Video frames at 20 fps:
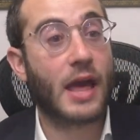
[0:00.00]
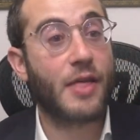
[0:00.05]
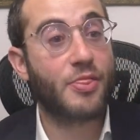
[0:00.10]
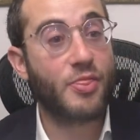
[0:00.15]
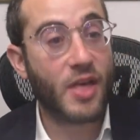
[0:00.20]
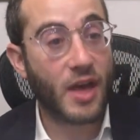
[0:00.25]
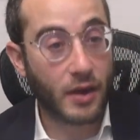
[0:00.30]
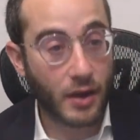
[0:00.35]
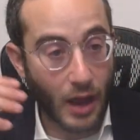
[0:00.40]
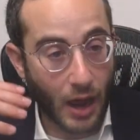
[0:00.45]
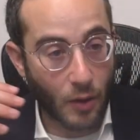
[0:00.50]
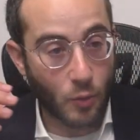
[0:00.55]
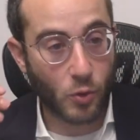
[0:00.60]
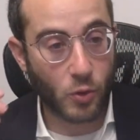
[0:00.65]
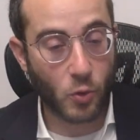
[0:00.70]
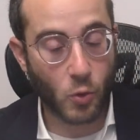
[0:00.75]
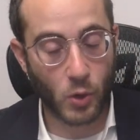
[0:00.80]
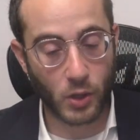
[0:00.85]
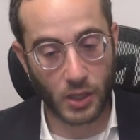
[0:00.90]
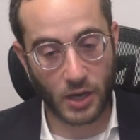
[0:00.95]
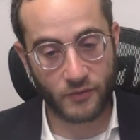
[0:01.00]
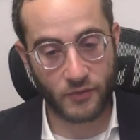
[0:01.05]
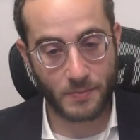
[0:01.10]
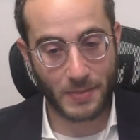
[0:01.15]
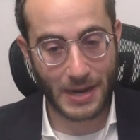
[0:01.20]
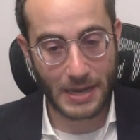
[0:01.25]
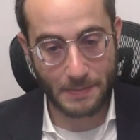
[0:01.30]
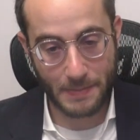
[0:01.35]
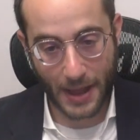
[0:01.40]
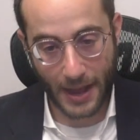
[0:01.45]
and then I will call
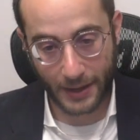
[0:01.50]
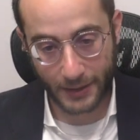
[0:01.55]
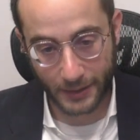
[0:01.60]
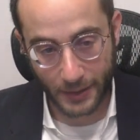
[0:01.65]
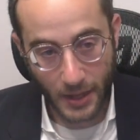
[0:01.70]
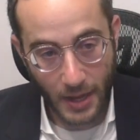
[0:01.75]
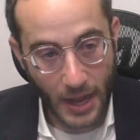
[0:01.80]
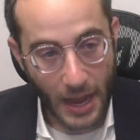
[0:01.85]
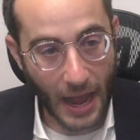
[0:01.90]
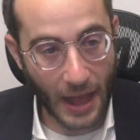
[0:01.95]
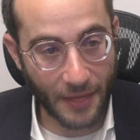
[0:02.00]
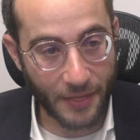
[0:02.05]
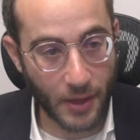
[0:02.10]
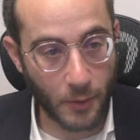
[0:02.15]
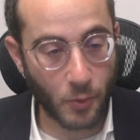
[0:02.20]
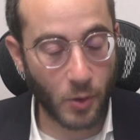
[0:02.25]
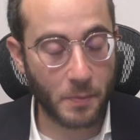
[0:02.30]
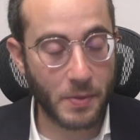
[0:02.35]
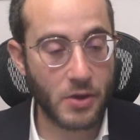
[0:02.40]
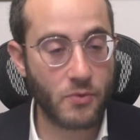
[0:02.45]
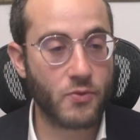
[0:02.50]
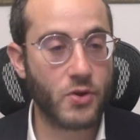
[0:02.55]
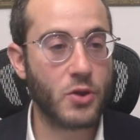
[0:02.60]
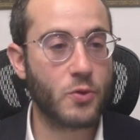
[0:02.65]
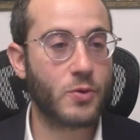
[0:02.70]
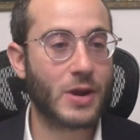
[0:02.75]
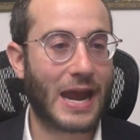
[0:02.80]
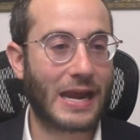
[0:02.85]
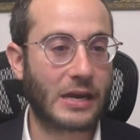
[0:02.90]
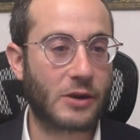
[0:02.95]
everybody back, and then we'll be
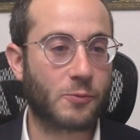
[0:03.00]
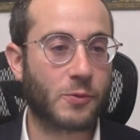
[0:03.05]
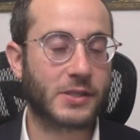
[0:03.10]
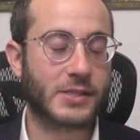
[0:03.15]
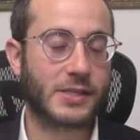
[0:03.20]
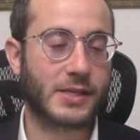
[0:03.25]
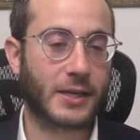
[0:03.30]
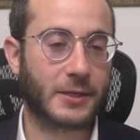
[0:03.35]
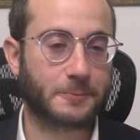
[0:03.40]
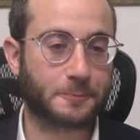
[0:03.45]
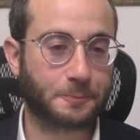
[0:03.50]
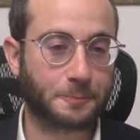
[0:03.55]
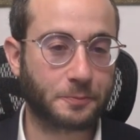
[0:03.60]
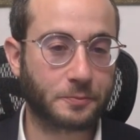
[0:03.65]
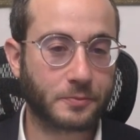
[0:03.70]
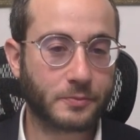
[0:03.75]
reunited once again.